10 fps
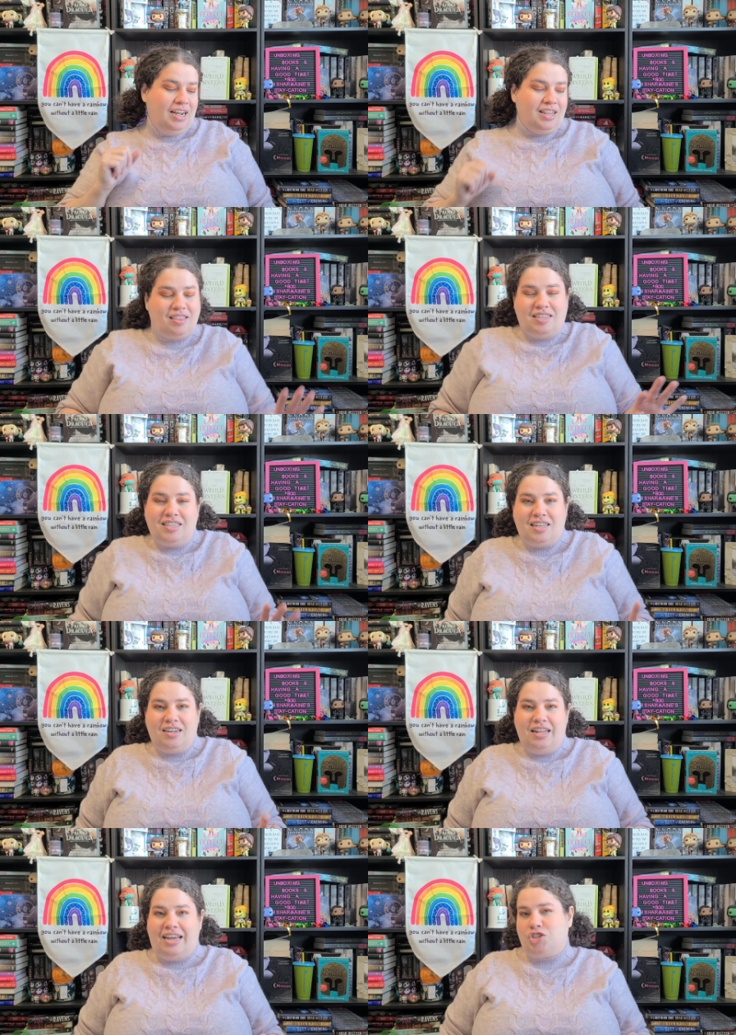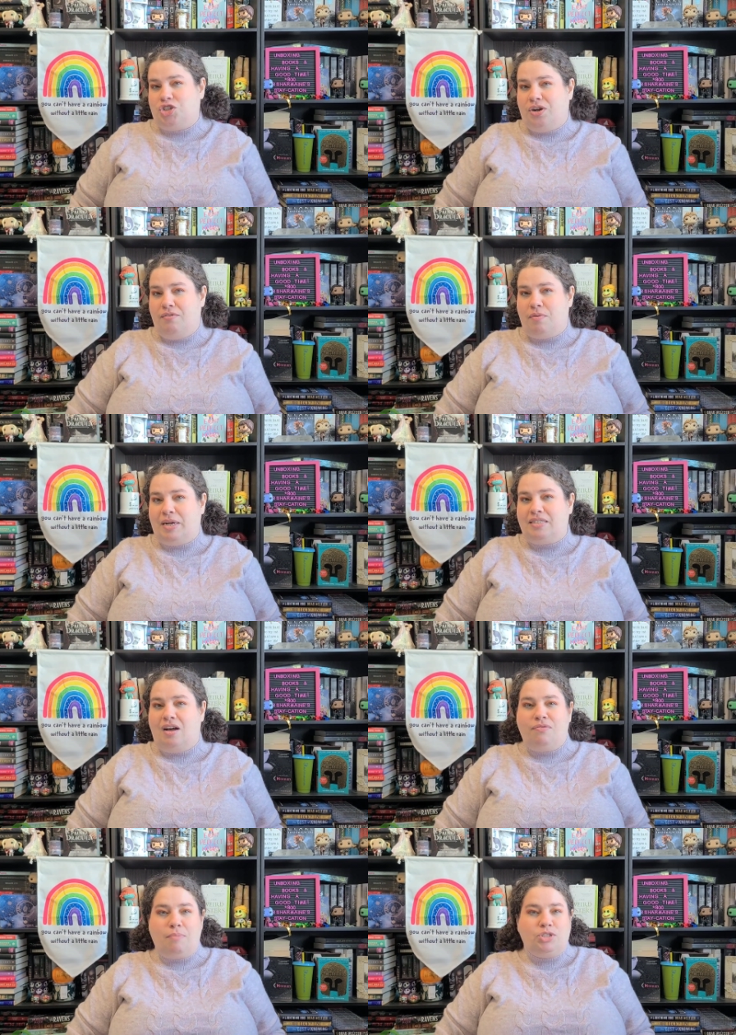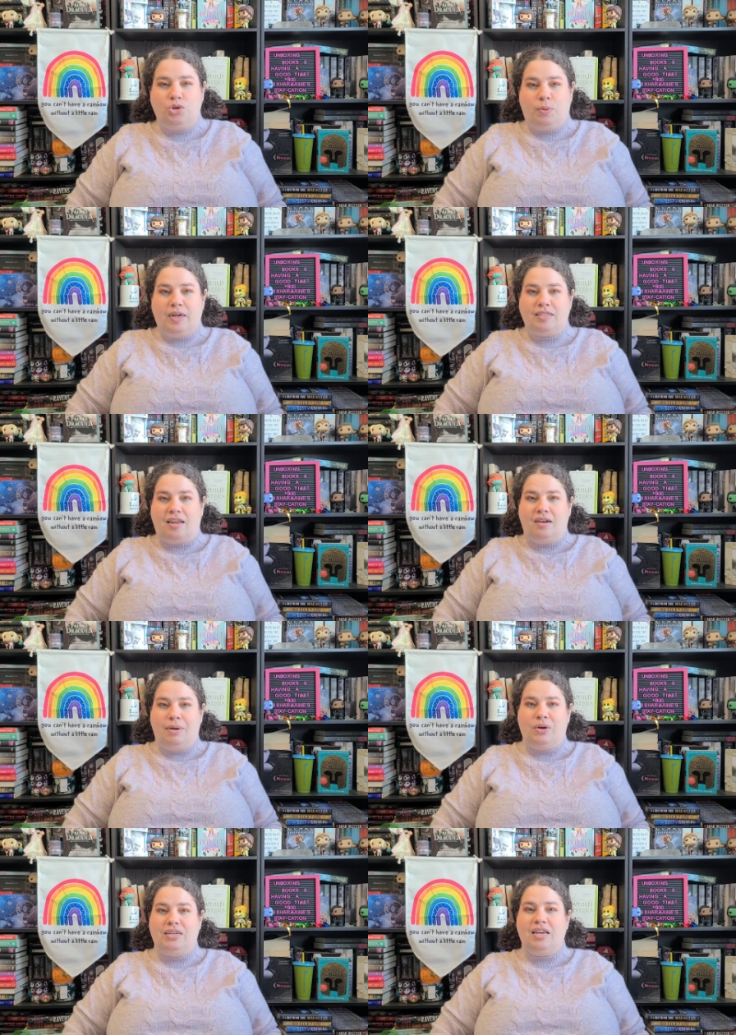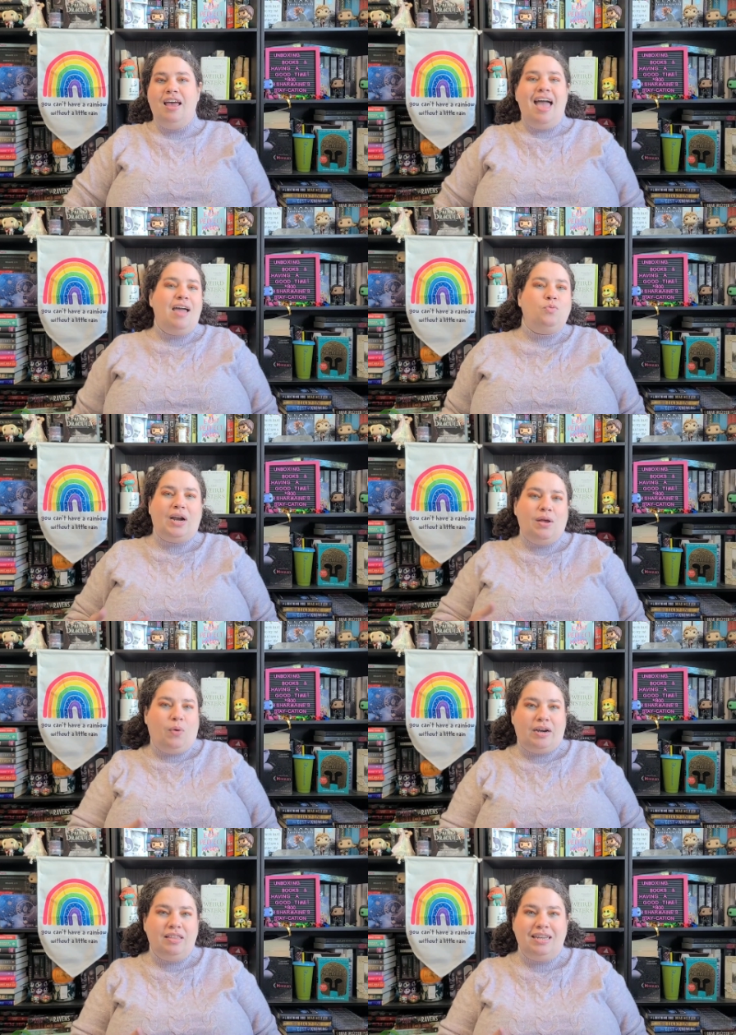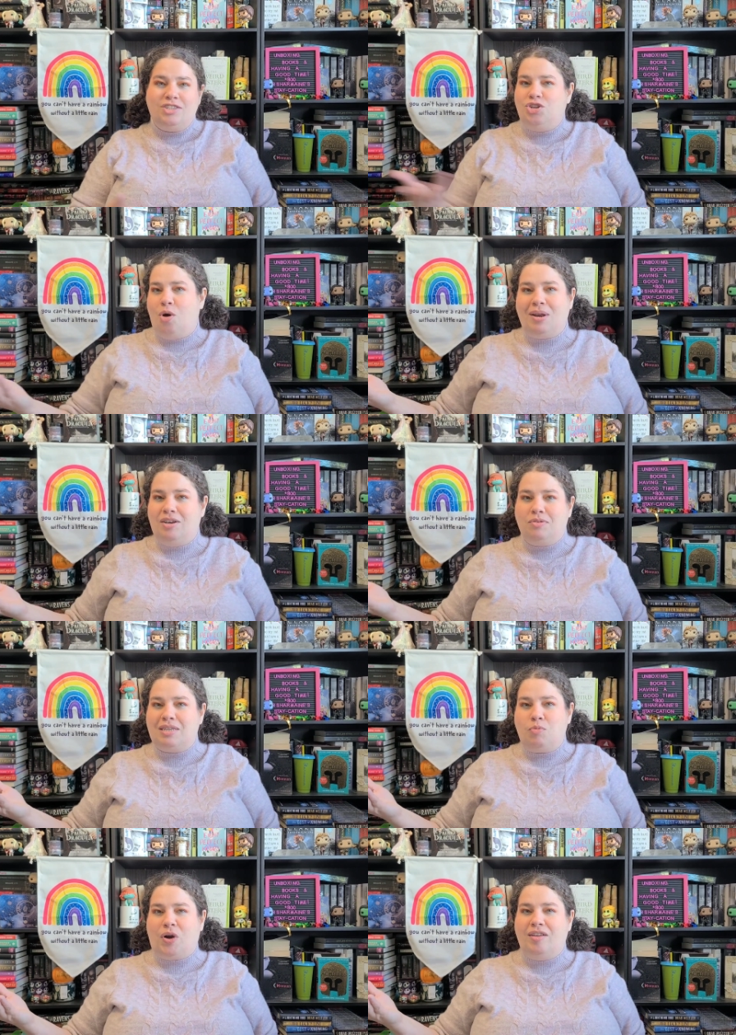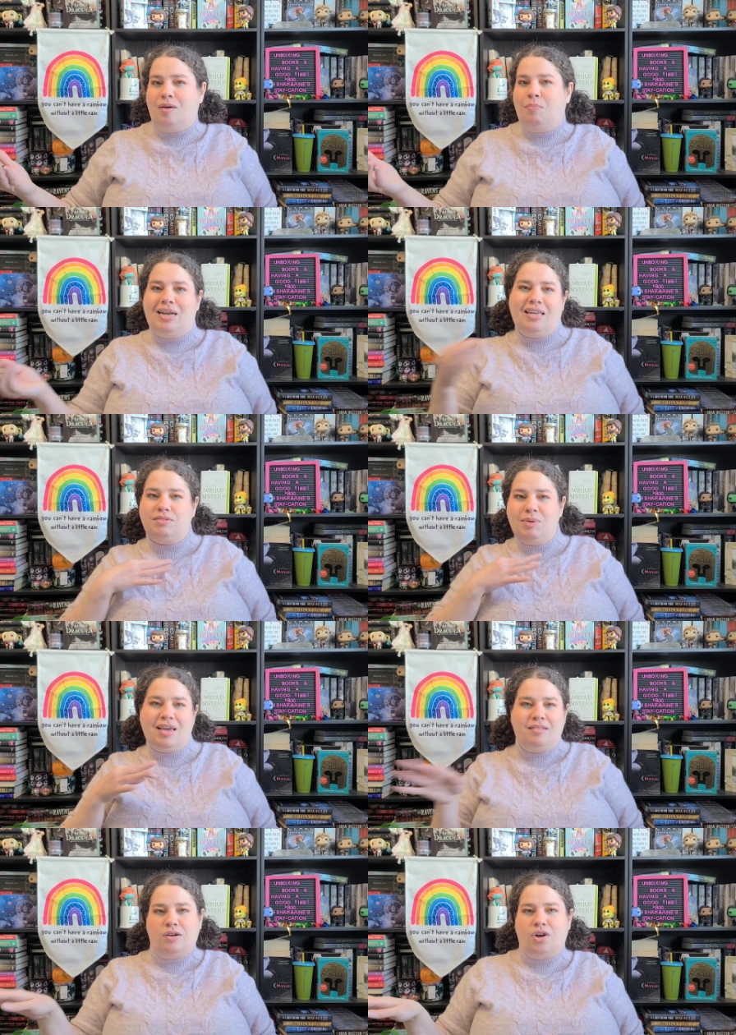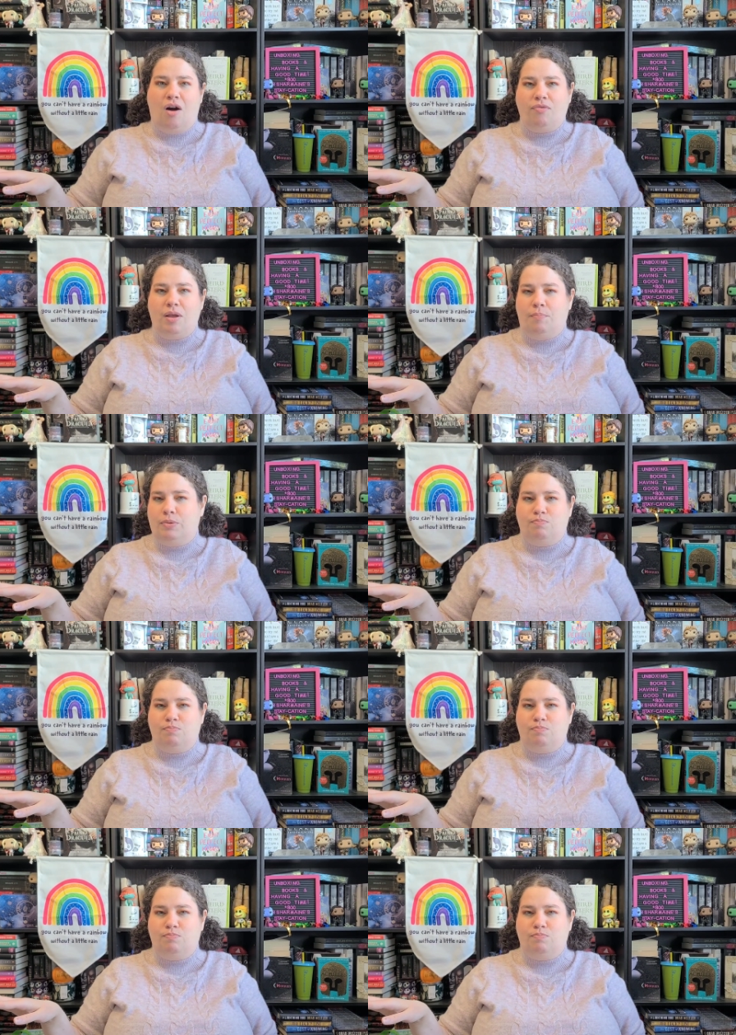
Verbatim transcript: Like this is a little extra treat for myself. I'm super excited about it. And when I wear these, nobody knows I'm wearing them, but it gives me that little confident bo